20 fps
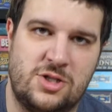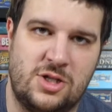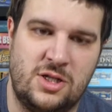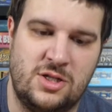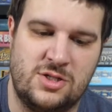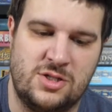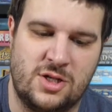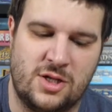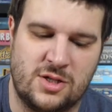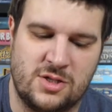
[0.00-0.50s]

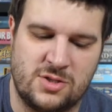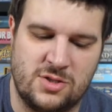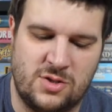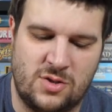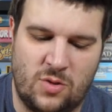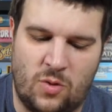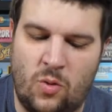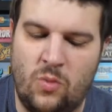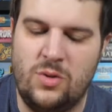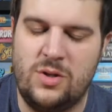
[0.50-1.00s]
easier. Is
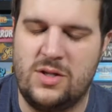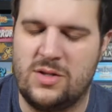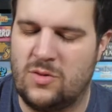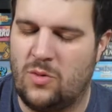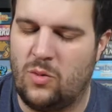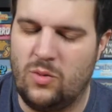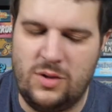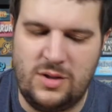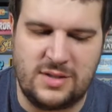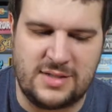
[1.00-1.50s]
the
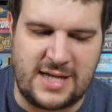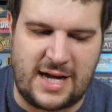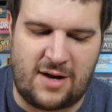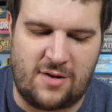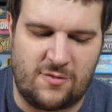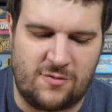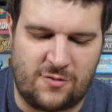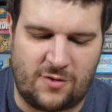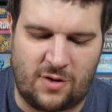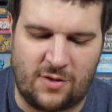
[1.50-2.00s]
only
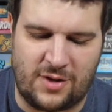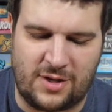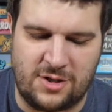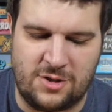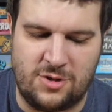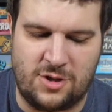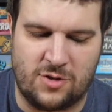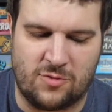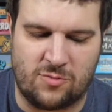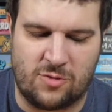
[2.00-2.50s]
downfall that
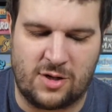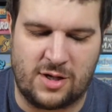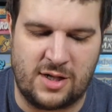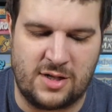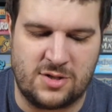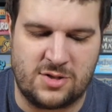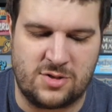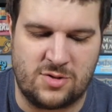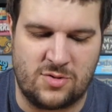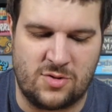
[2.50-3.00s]
you can run
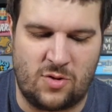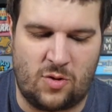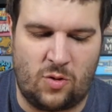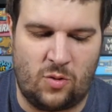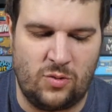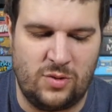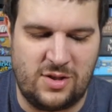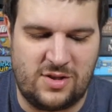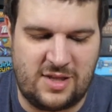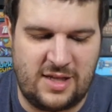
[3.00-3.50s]
into, the
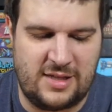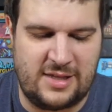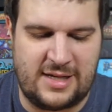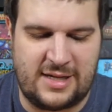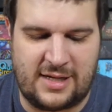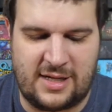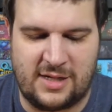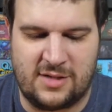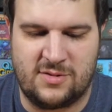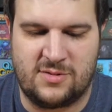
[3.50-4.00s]
only thing
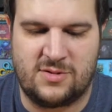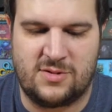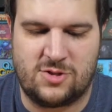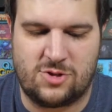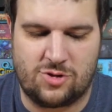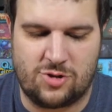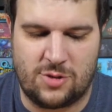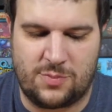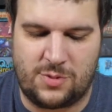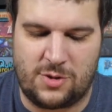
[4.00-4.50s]
that can
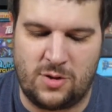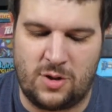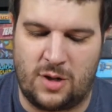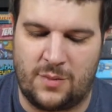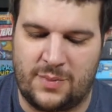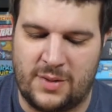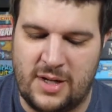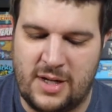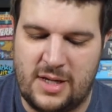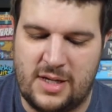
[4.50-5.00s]
trip you
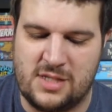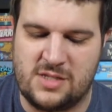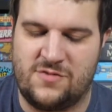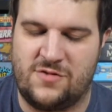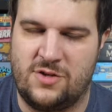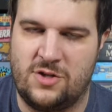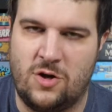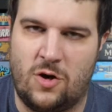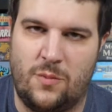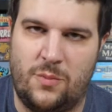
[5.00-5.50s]
up is if
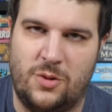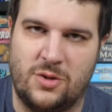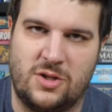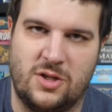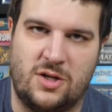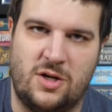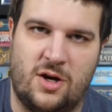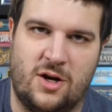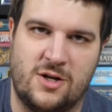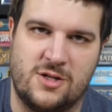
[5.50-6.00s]
you don't put the
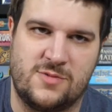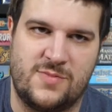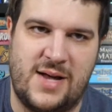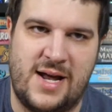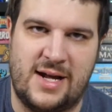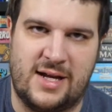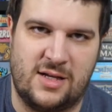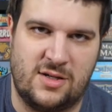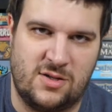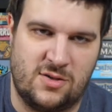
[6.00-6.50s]
cards
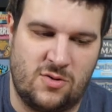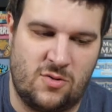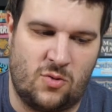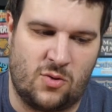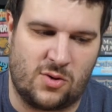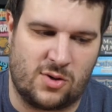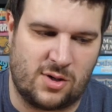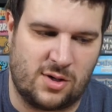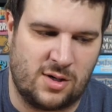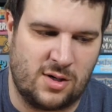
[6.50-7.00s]
back in
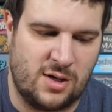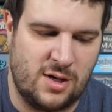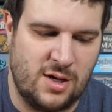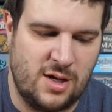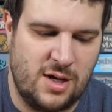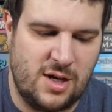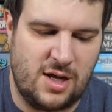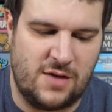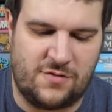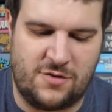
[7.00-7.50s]
order.
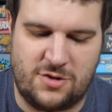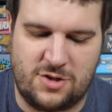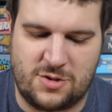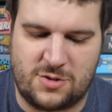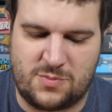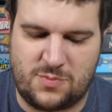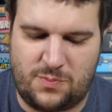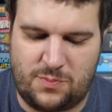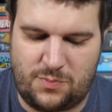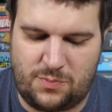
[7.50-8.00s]
If you
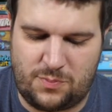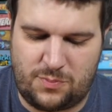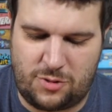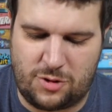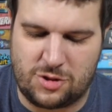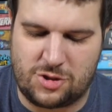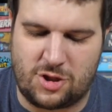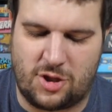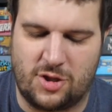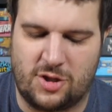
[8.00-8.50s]
just
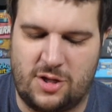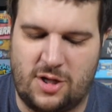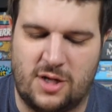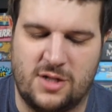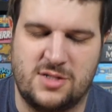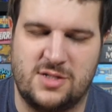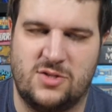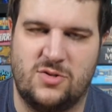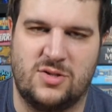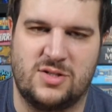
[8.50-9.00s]
push all the
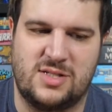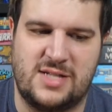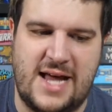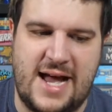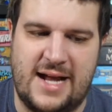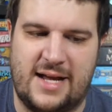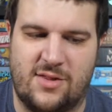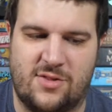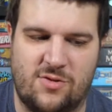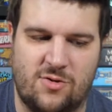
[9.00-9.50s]
cards into a
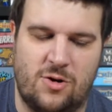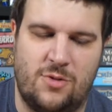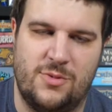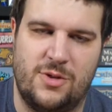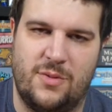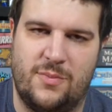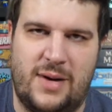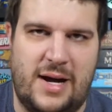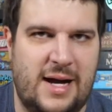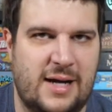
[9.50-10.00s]
stack and throw them in
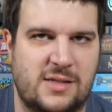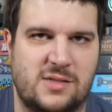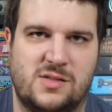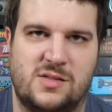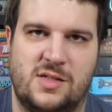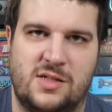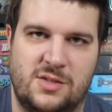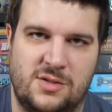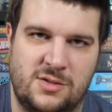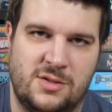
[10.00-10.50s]
the box,
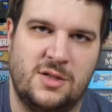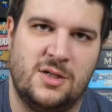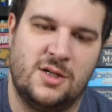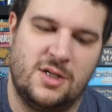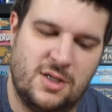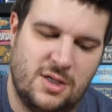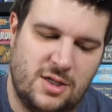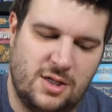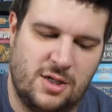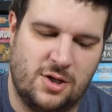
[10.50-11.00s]
then
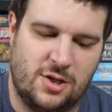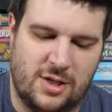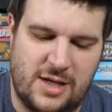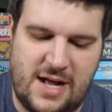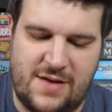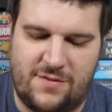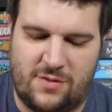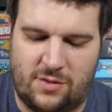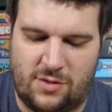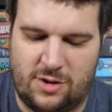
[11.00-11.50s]
you're going to
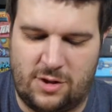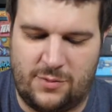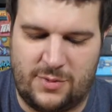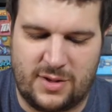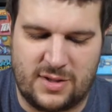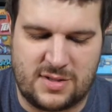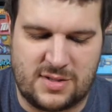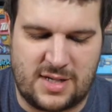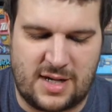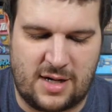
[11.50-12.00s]
have a little bit
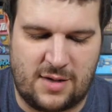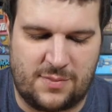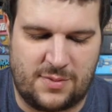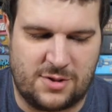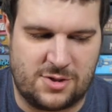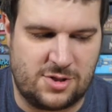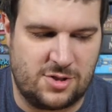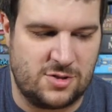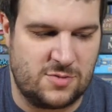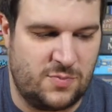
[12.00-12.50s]
of setup
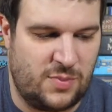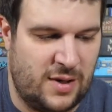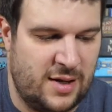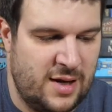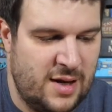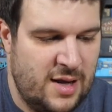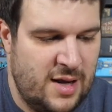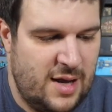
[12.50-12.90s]
issues. But